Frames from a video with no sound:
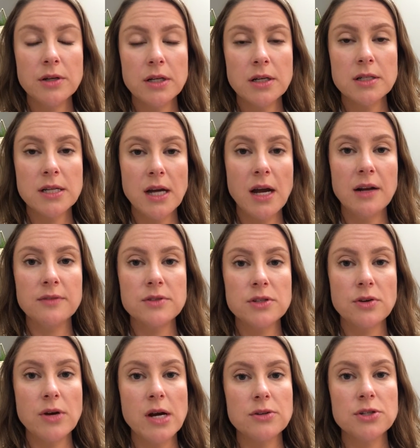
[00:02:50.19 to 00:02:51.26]
and to kind of
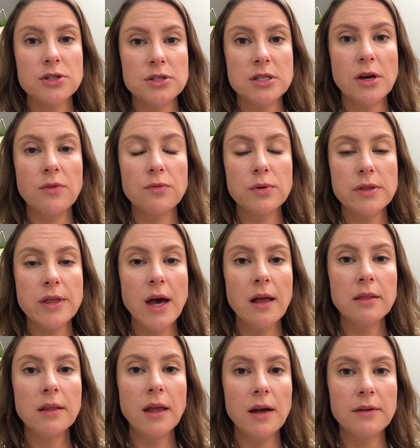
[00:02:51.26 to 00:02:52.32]
surround yourself with
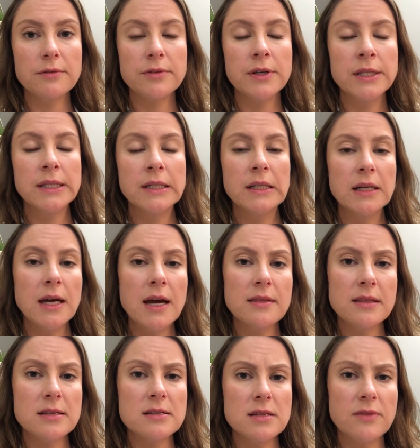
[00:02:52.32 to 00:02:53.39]
that love
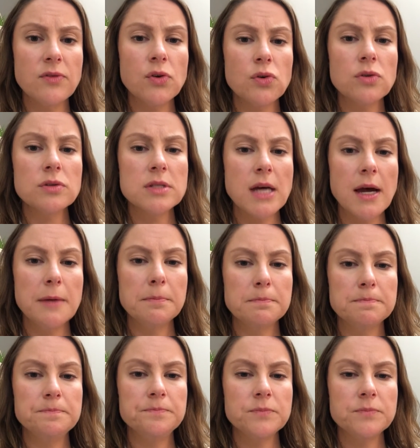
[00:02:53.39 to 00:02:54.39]
at this difficult time.